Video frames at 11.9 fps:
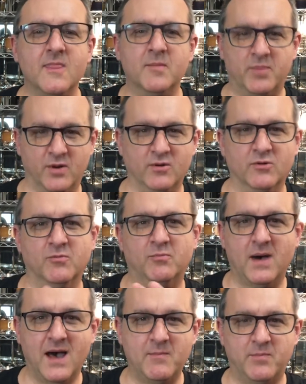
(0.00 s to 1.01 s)
Boom
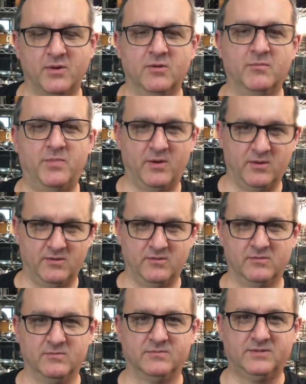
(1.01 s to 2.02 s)
bop boom
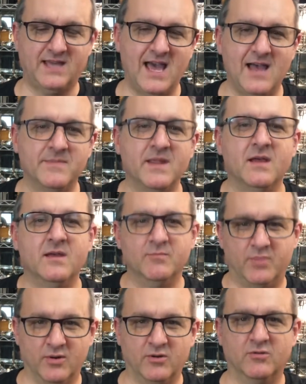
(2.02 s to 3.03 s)
boom. Cat.
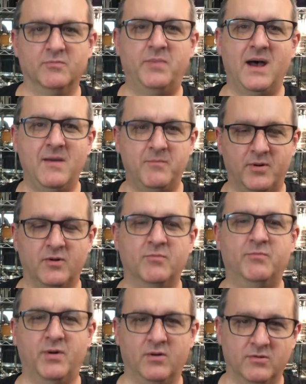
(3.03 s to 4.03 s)
Boom bop boom
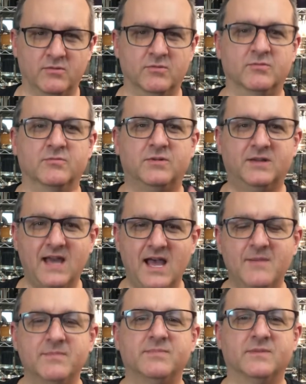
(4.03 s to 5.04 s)
boom.
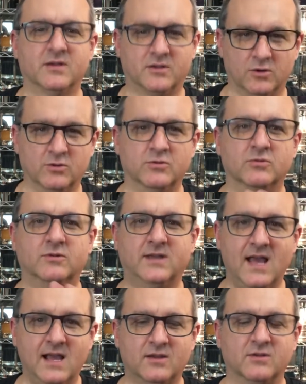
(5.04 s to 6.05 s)
Cat. Gong
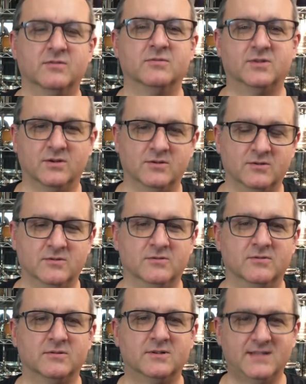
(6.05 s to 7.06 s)
gat gong
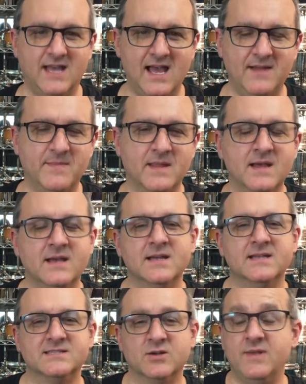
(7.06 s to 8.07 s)
gong gat.
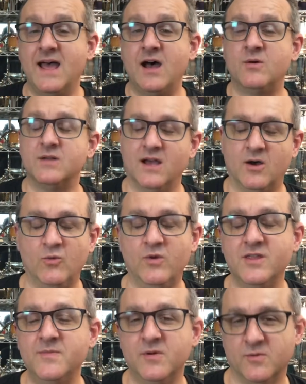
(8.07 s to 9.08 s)
So now a
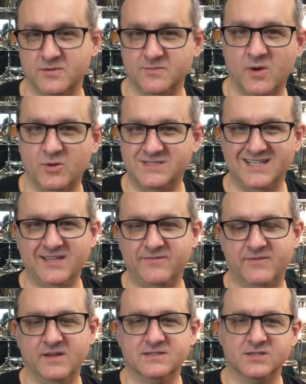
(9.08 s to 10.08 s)
rhythmic
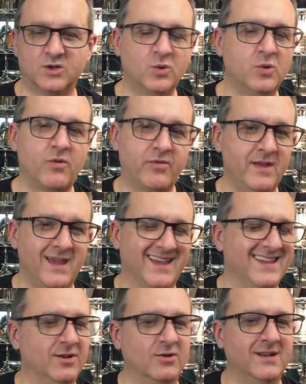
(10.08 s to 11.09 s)
motif is a cool thing,
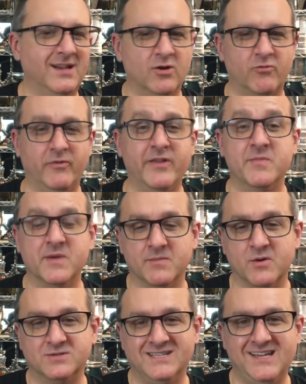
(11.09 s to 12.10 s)
and you're going to hear rhythmic
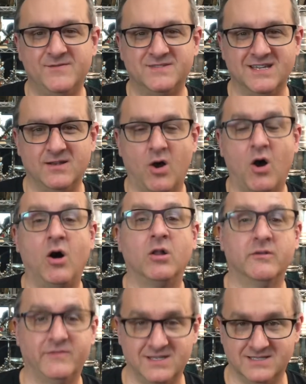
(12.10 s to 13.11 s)
motifs in all
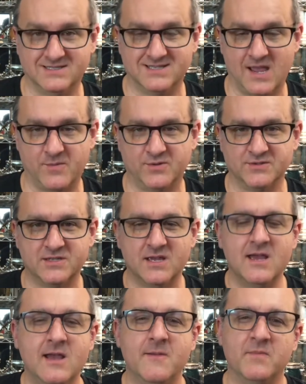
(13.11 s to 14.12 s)
of these examples,
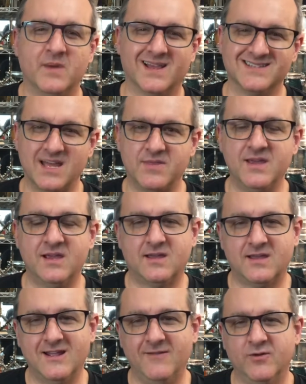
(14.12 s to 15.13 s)
because I
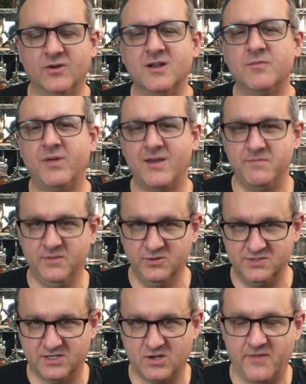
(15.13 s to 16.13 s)
think if you're going to play
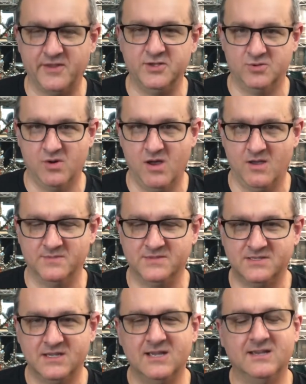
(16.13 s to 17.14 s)
music on the
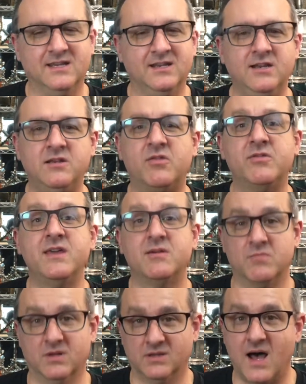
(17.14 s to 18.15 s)
drums, you need to think
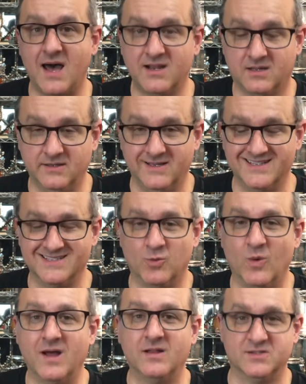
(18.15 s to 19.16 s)
melodically as
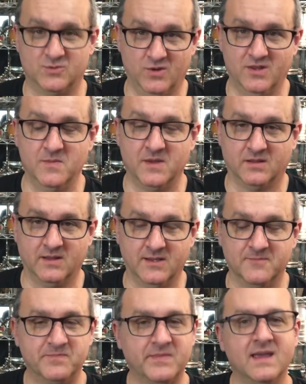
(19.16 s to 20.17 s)
well as rhythmically.
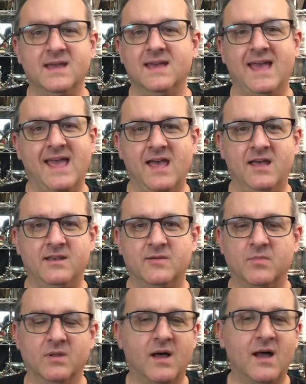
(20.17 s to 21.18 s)
And
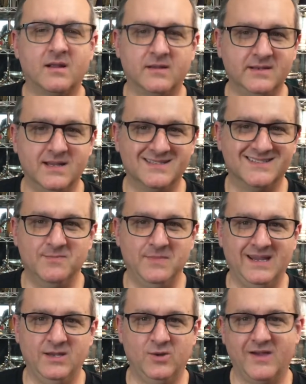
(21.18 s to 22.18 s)
melodically doesn't
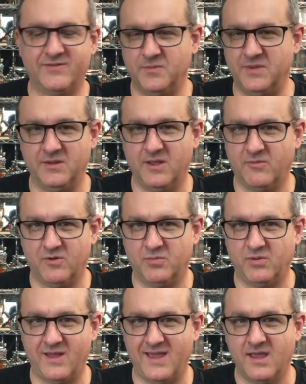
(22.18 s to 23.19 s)
mean you have to be able to
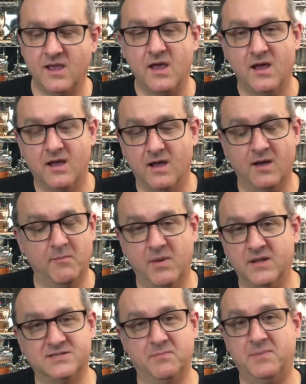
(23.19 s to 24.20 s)
play a
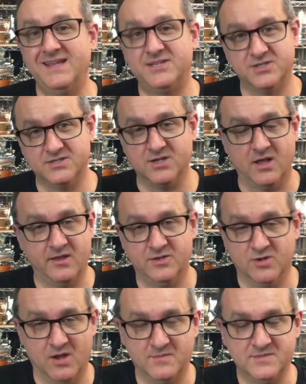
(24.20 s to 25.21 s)
bunch of pitches on the
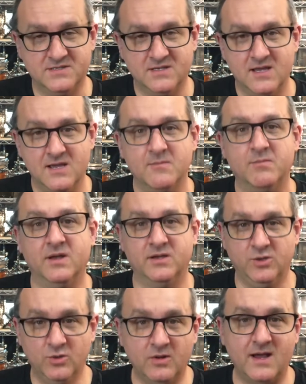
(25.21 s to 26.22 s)
drums, but
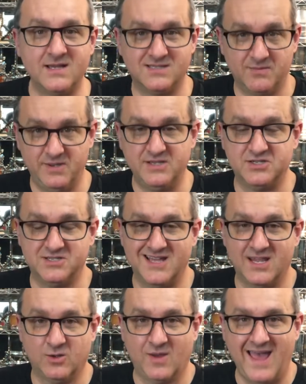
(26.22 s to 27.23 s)
utilize the pitches
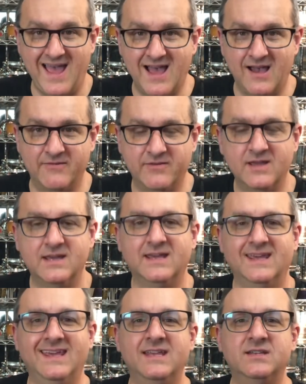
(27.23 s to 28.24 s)
that you have
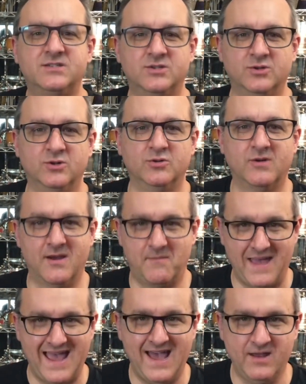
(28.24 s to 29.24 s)
into a
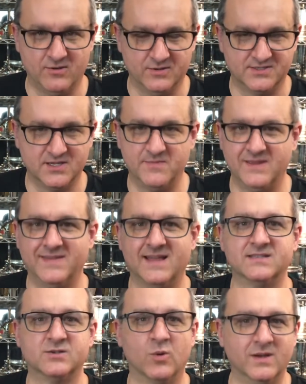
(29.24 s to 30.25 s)
pattern, something
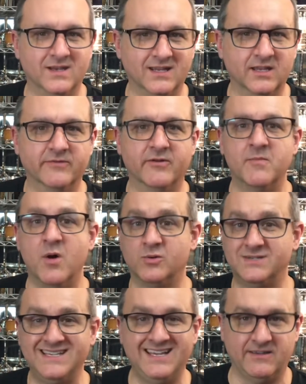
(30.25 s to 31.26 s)
that's going to give a
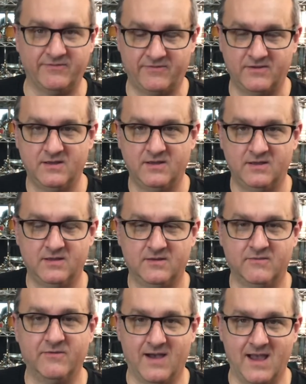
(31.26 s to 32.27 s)
motif
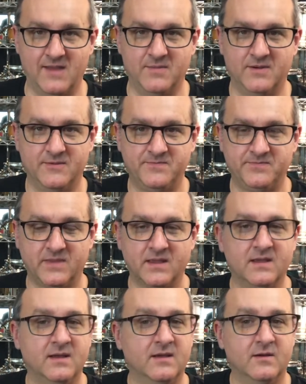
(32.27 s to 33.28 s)
vibe.
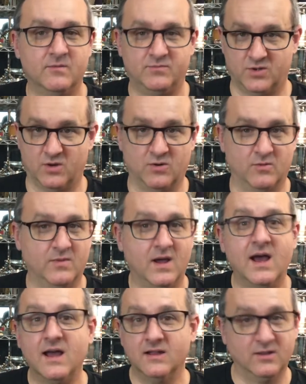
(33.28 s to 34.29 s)
Don't.
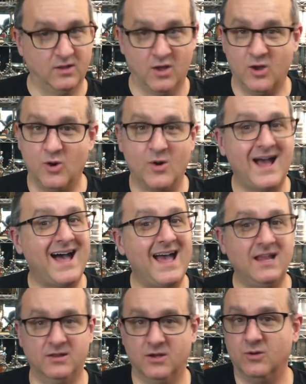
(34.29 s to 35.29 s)
Low, high,
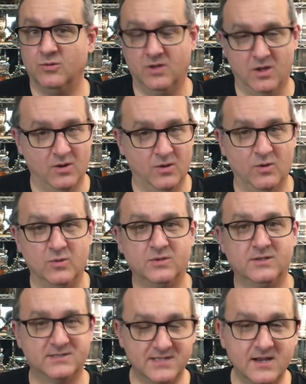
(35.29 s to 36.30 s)
low, low.
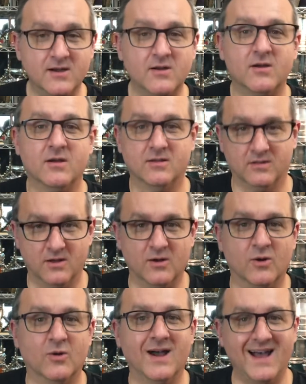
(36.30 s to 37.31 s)
Snare,
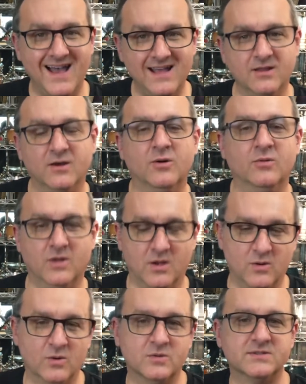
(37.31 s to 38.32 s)
low, high, low,
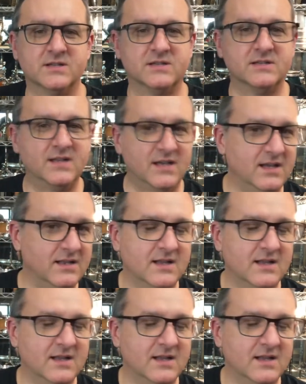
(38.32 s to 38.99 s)
low. Something like that.